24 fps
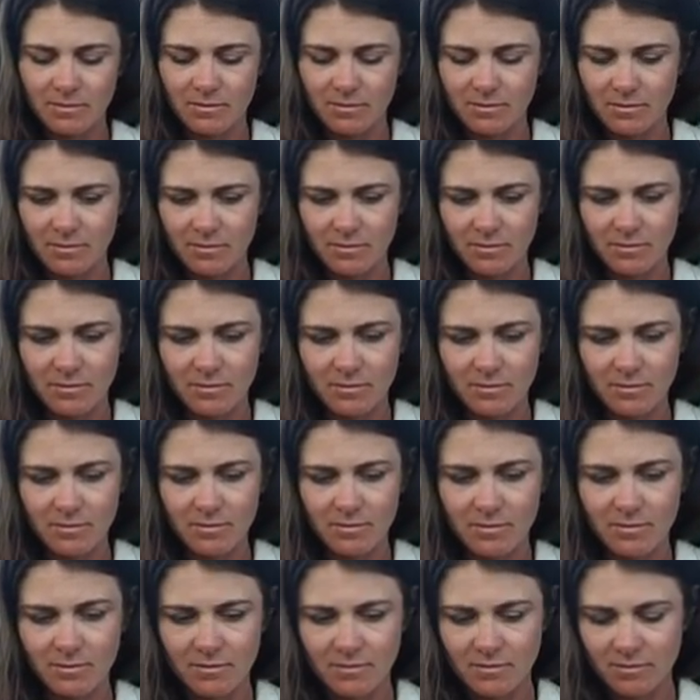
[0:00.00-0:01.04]

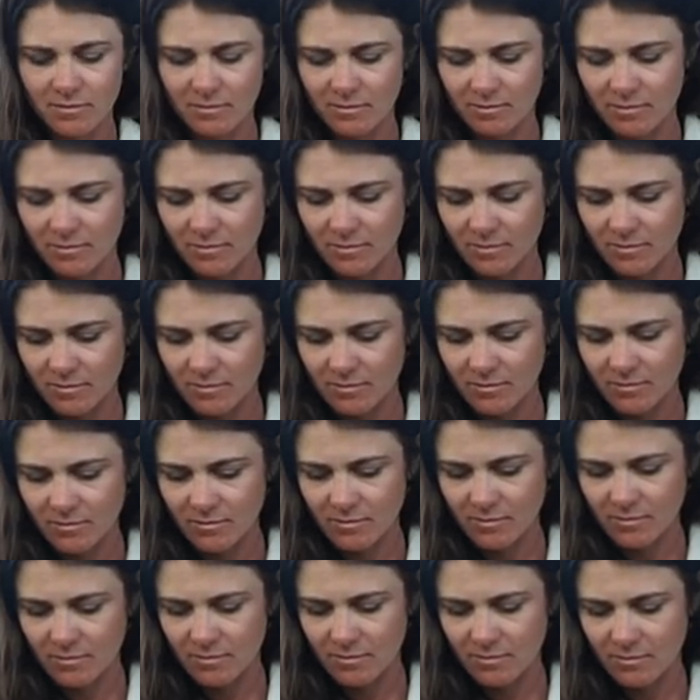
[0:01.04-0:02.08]

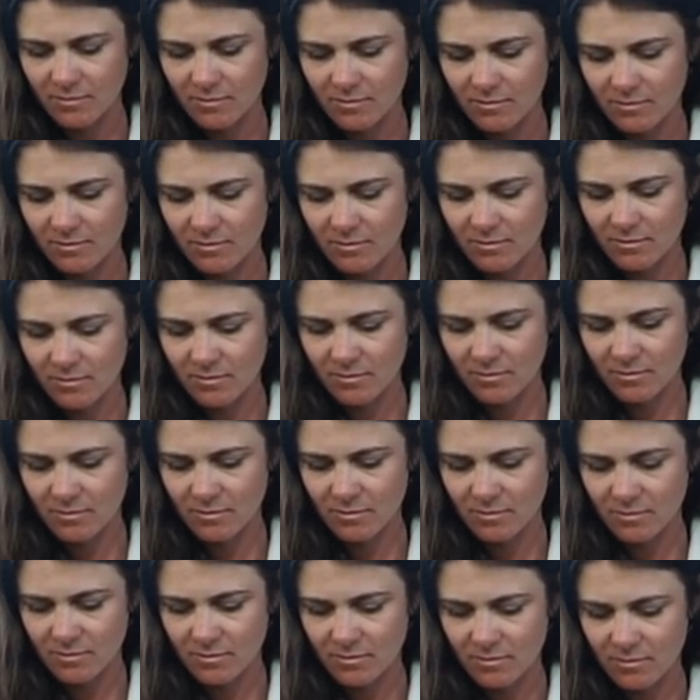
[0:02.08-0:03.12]

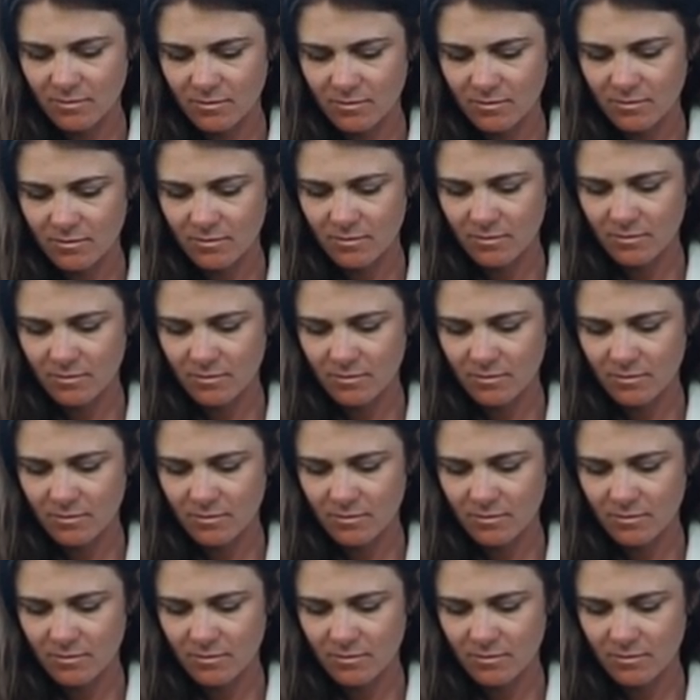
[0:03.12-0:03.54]
The person shown says nothing.